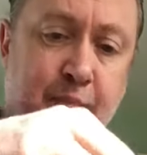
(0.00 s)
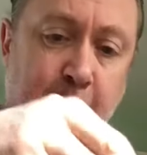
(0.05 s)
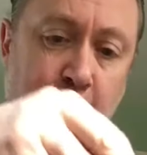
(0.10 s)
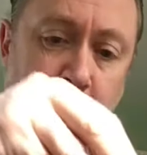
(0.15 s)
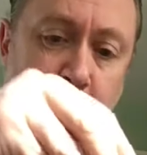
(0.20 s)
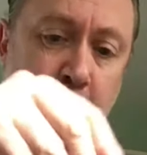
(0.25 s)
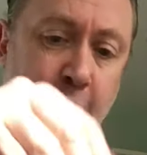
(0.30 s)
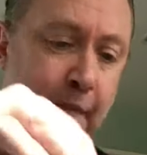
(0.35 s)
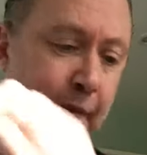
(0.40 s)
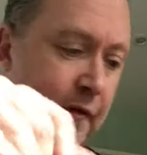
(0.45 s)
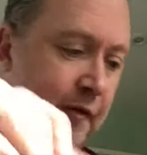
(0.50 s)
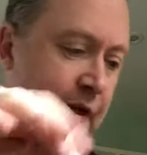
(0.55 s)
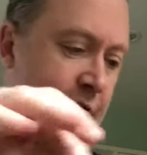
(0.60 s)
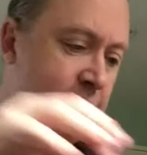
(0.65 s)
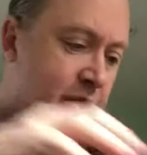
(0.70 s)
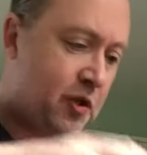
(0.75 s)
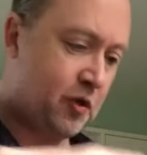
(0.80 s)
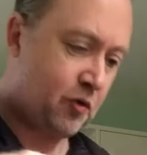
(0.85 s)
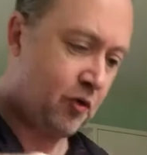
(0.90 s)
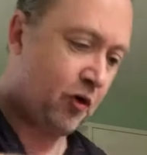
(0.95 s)

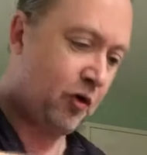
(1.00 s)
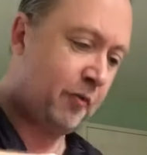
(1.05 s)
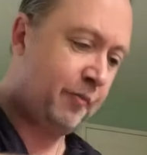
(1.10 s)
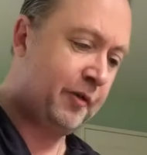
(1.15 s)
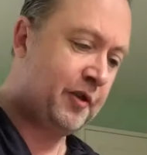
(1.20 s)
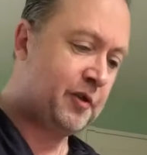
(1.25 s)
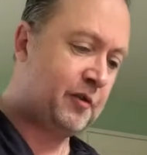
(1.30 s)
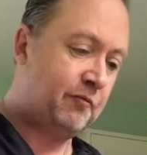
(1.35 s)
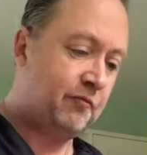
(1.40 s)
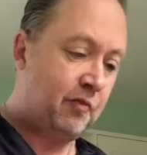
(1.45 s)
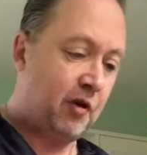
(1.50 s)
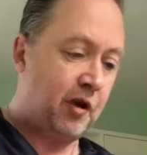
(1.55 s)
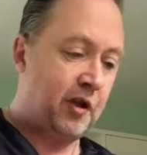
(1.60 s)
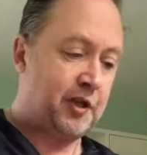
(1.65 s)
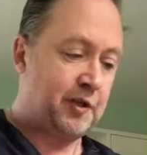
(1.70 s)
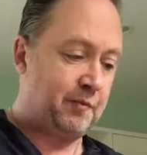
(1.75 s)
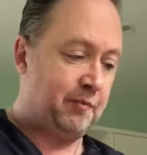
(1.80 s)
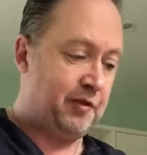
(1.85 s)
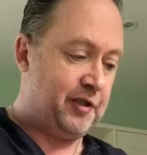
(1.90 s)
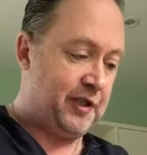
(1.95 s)
blueberries, strawberries and
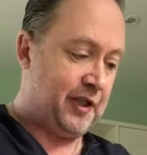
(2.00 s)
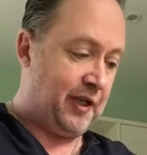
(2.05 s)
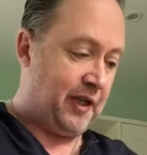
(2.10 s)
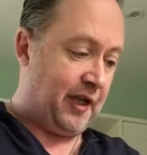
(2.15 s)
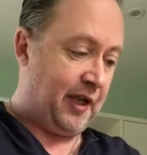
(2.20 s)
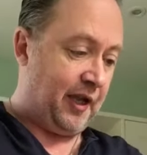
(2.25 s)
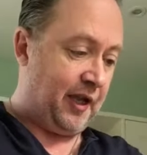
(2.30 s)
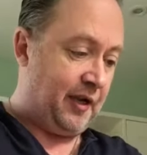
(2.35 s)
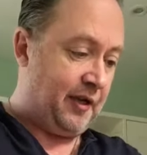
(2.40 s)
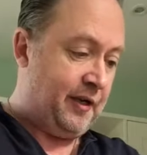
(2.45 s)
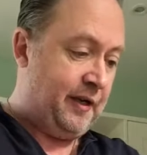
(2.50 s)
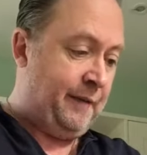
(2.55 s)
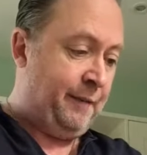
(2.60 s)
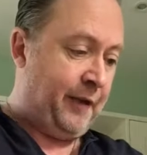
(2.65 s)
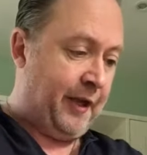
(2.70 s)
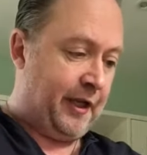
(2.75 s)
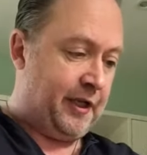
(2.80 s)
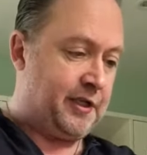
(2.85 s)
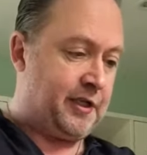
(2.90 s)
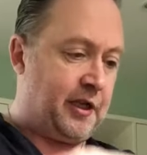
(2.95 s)
raspberries in here.
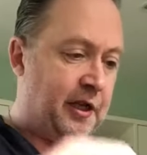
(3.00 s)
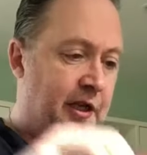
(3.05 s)
It's